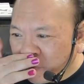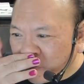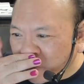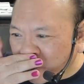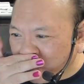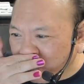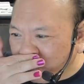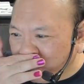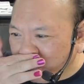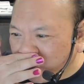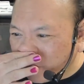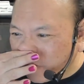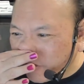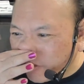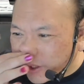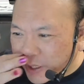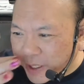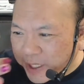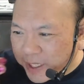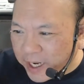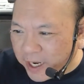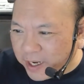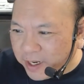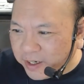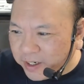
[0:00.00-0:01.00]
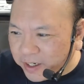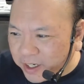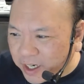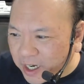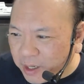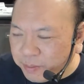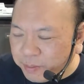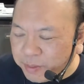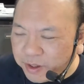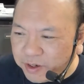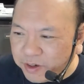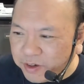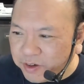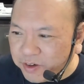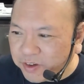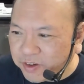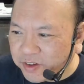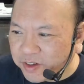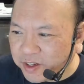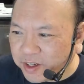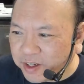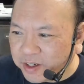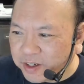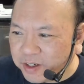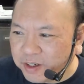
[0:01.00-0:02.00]
some mystery candy
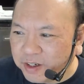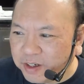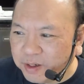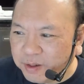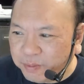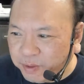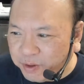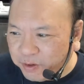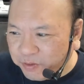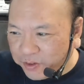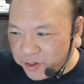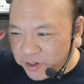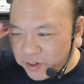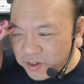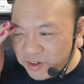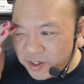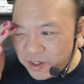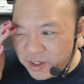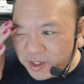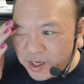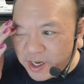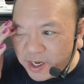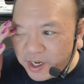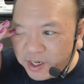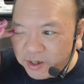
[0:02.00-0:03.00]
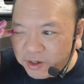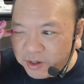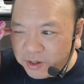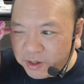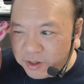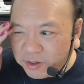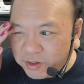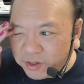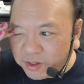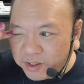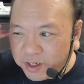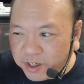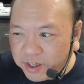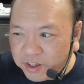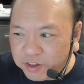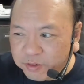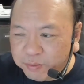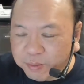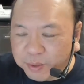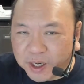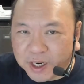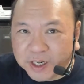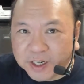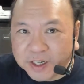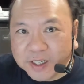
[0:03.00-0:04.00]
hamburgers that my friend Sid ate on
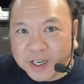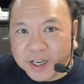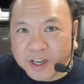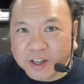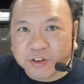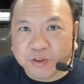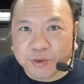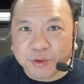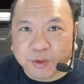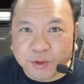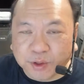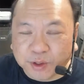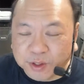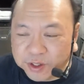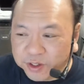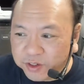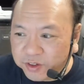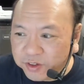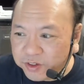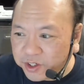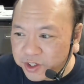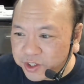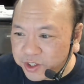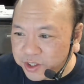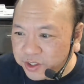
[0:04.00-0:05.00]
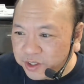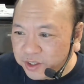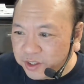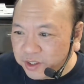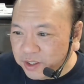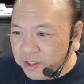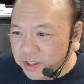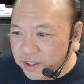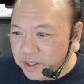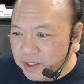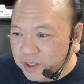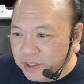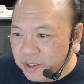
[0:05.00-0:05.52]
today's podcast recording session,